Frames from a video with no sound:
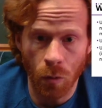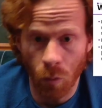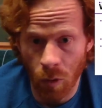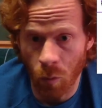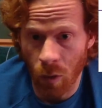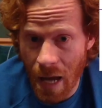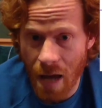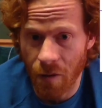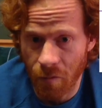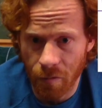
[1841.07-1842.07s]
we
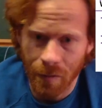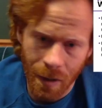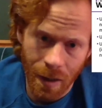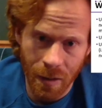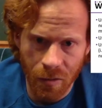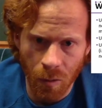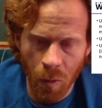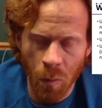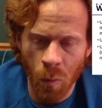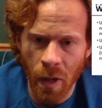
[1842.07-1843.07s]
have, and some
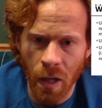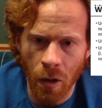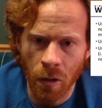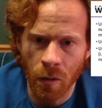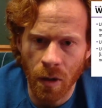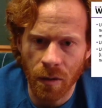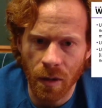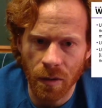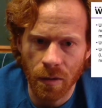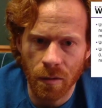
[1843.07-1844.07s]
people might argue that
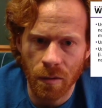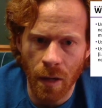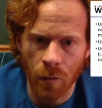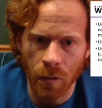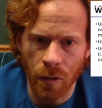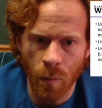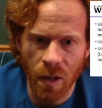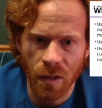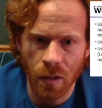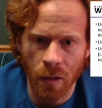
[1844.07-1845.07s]
that's not really the
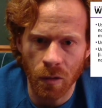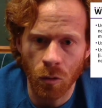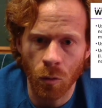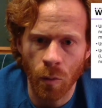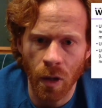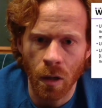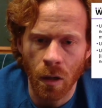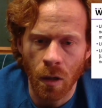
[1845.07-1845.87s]
best thing to do, but